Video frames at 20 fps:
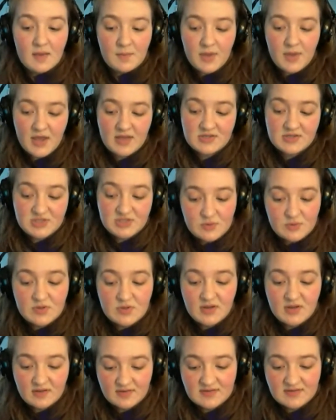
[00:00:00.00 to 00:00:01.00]
But to an
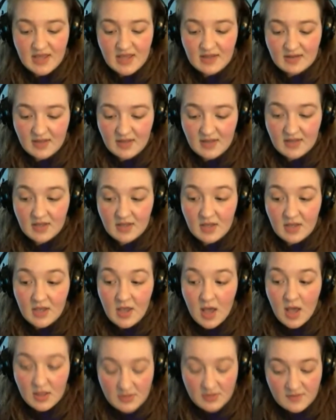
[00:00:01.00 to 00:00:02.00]
extent, like
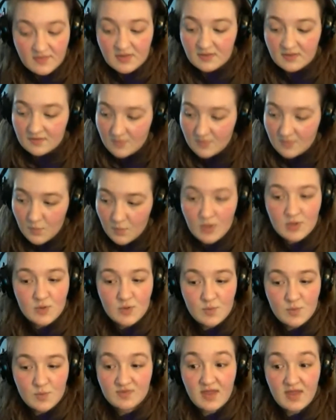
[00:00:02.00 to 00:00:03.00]
Olivia is the one
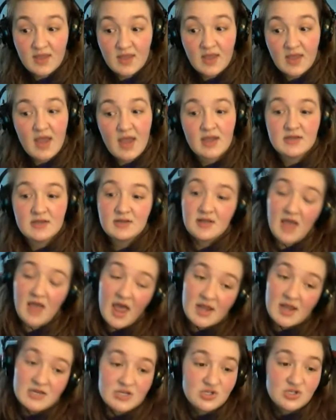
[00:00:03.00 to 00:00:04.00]
who was like, I
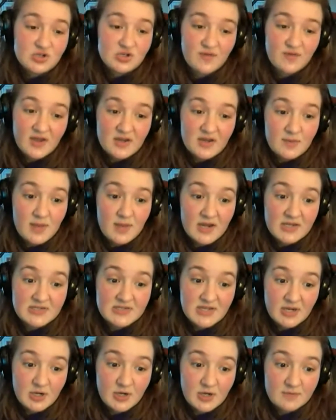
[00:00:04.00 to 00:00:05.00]
need you to find Amanda
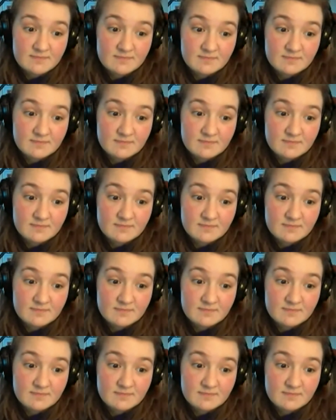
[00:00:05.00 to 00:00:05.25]
Tanner.